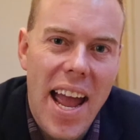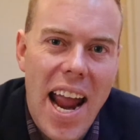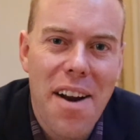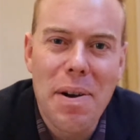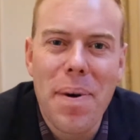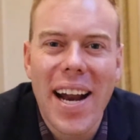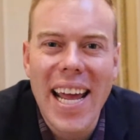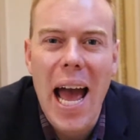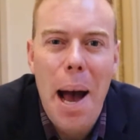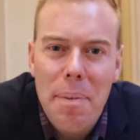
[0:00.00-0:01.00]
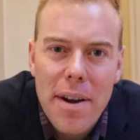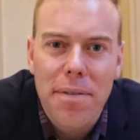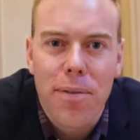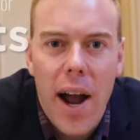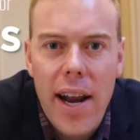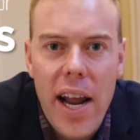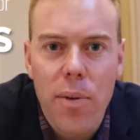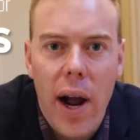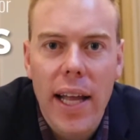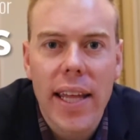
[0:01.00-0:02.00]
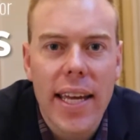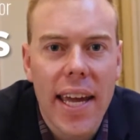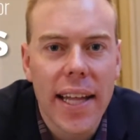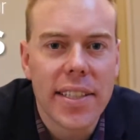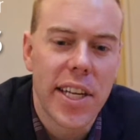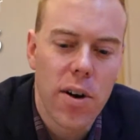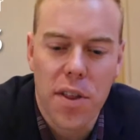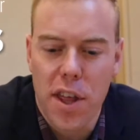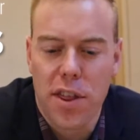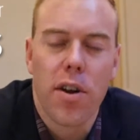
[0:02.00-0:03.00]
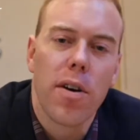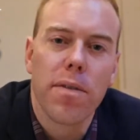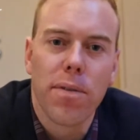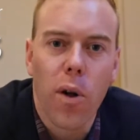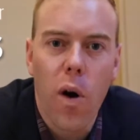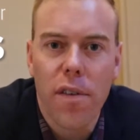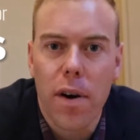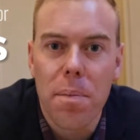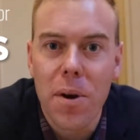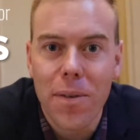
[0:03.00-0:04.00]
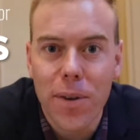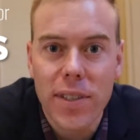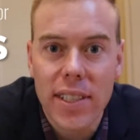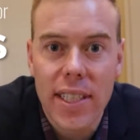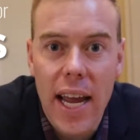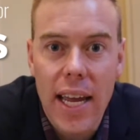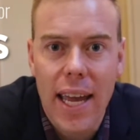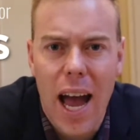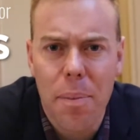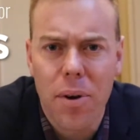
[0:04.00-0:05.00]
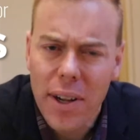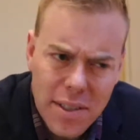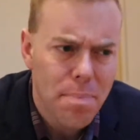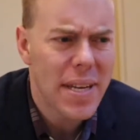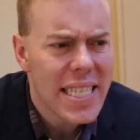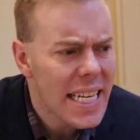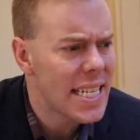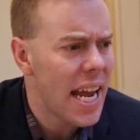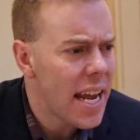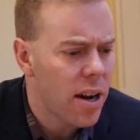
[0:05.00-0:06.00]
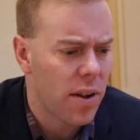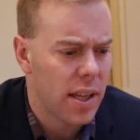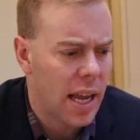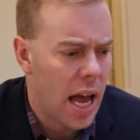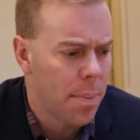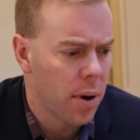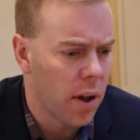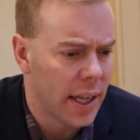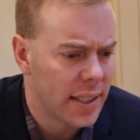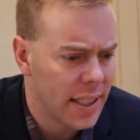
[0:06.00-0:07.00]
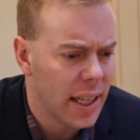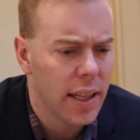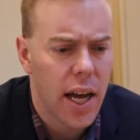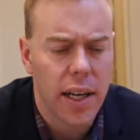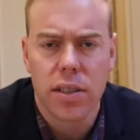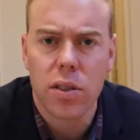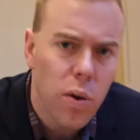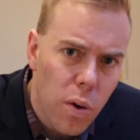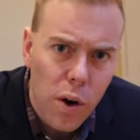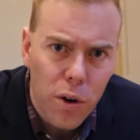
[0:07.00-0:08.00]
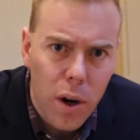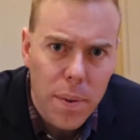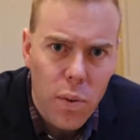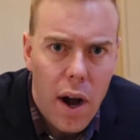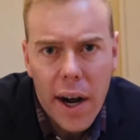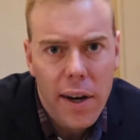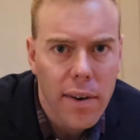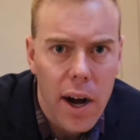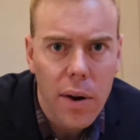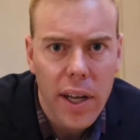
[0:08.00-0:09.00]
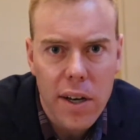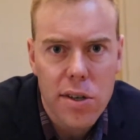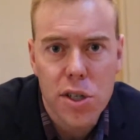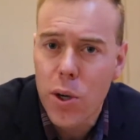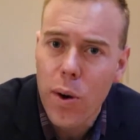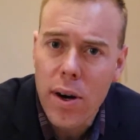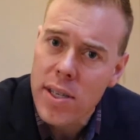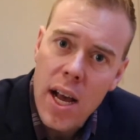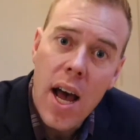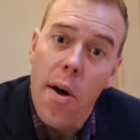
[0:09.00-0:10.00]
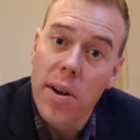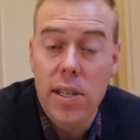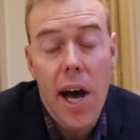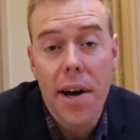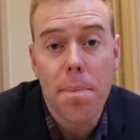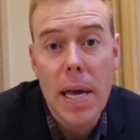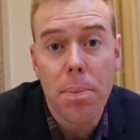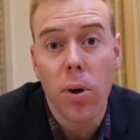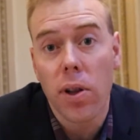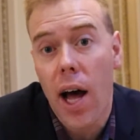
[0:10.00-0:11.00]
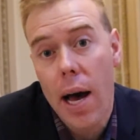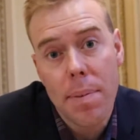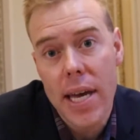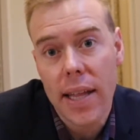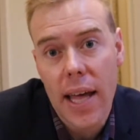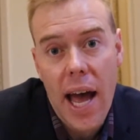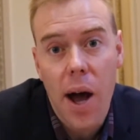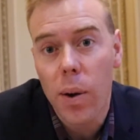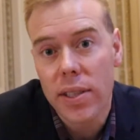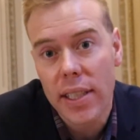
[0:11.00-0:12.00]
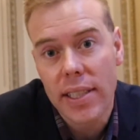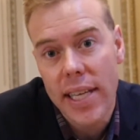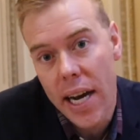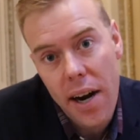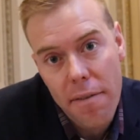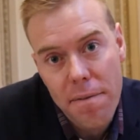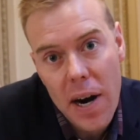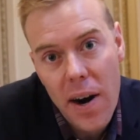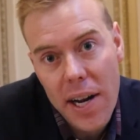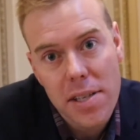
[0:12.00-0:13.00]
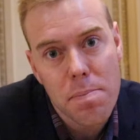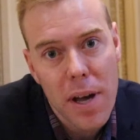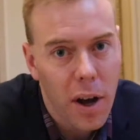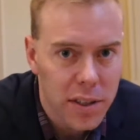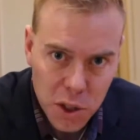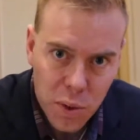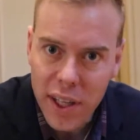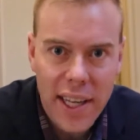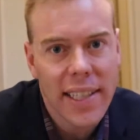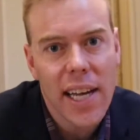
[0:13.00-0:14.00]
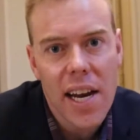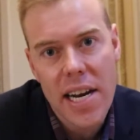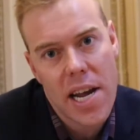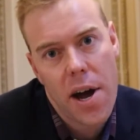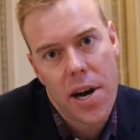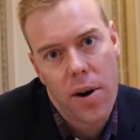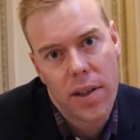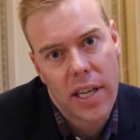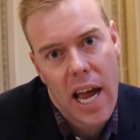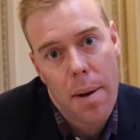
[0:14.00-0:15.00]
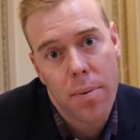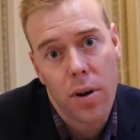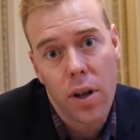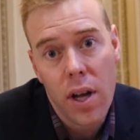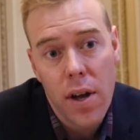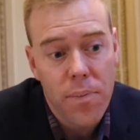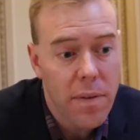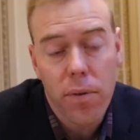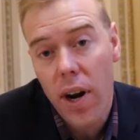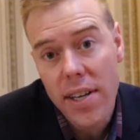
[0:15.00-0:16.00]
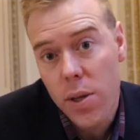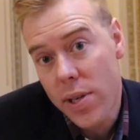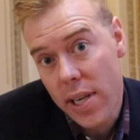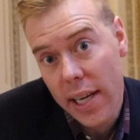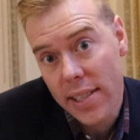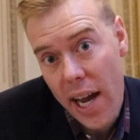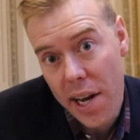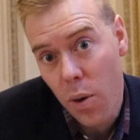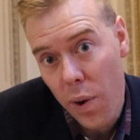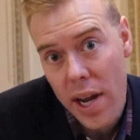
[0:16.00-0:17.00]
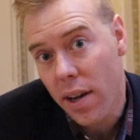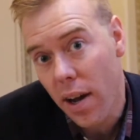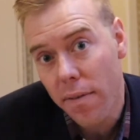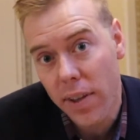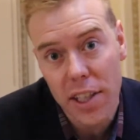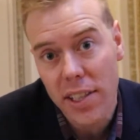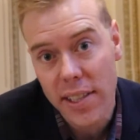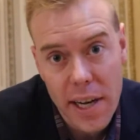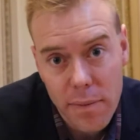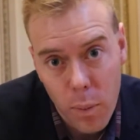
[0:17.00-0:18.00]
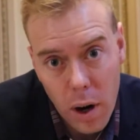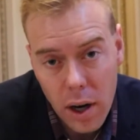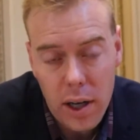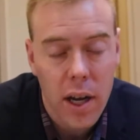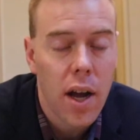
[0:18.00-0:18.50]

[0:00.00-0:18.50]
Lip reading: Hey everybody, happy Friday. Riley Kitts here on the third floor of our beautiful state capitol. It's a busy day here at the Capitol. I see a lot of school groups walking around getting tours. There's a lot of people lobbying the House and Senate on various bills. It's really exciting down here at the Capitol. And for us, it was an exciting week of legislative work.